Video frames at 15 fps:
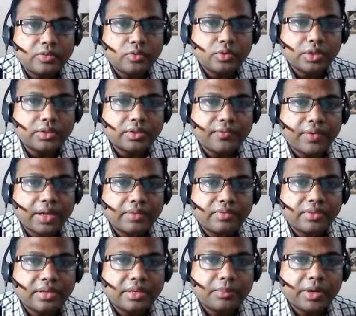2005,
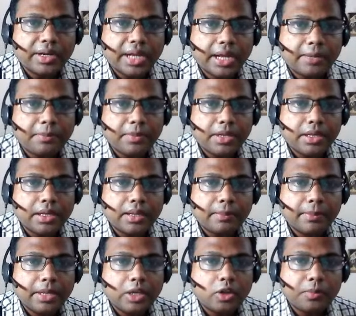
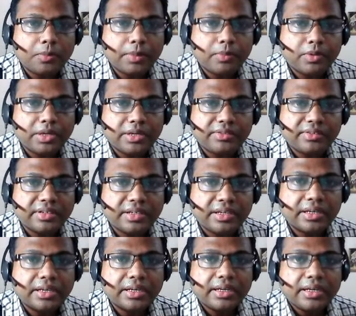3.9 million people in sea